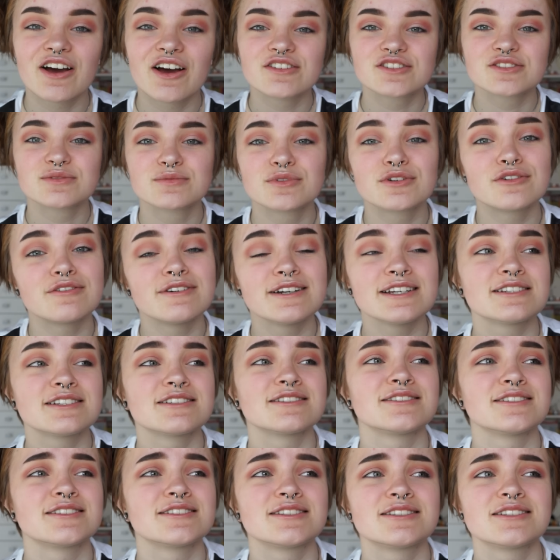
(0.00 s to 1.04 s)
If you have some more
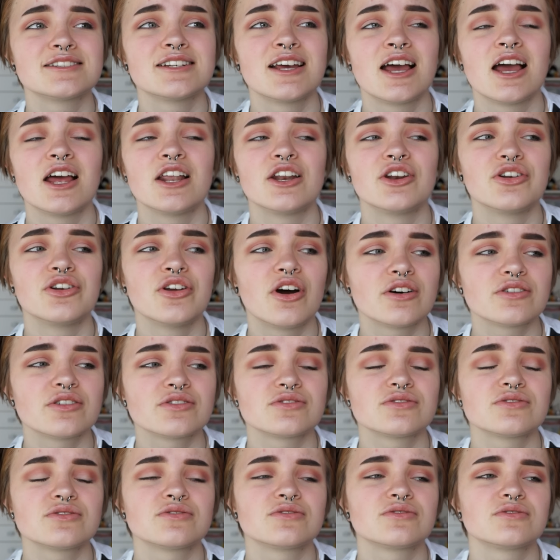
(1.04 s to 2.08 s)
reasons
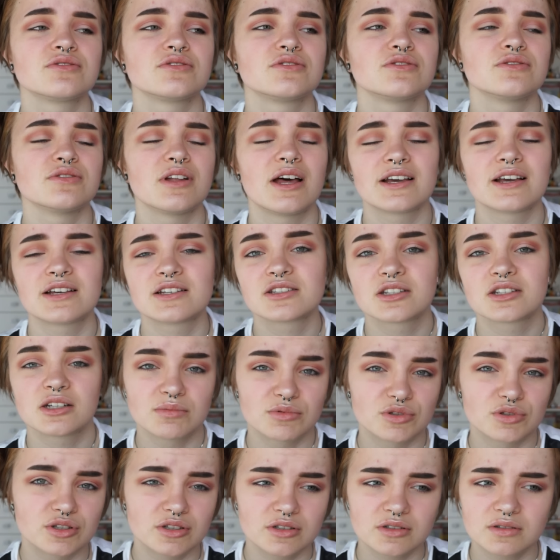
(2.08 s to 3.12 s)
not to like
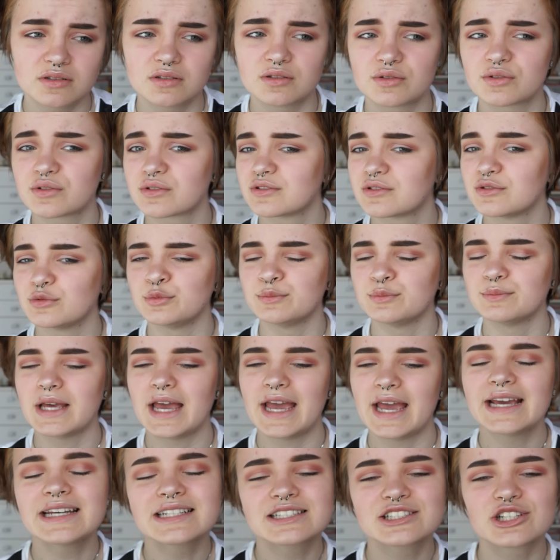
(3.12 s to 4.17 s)
summer or to
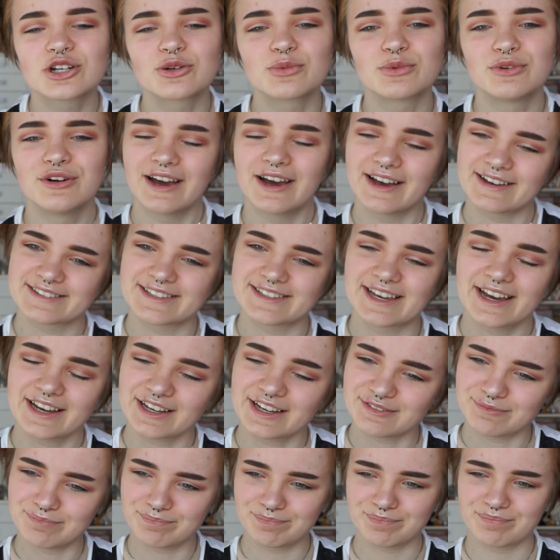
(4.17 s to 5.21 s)
hate summer, as
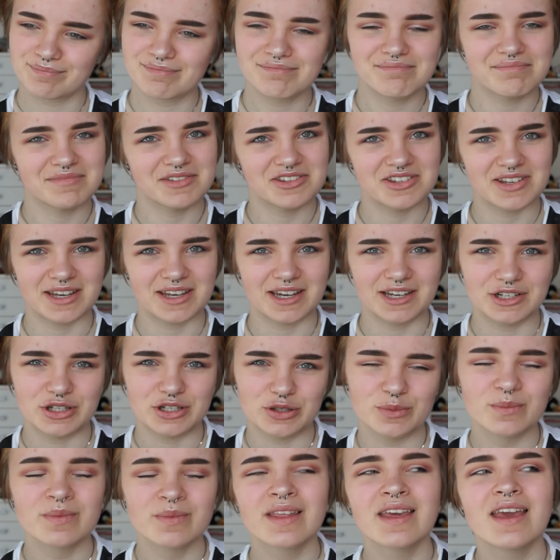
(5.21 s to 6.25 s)
I say I
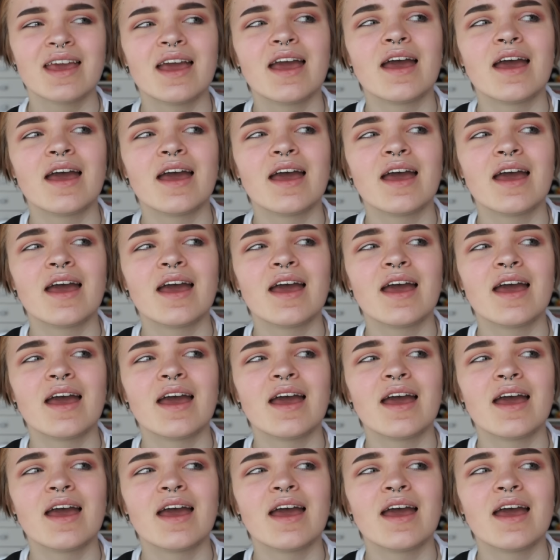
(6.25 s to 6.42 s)
do,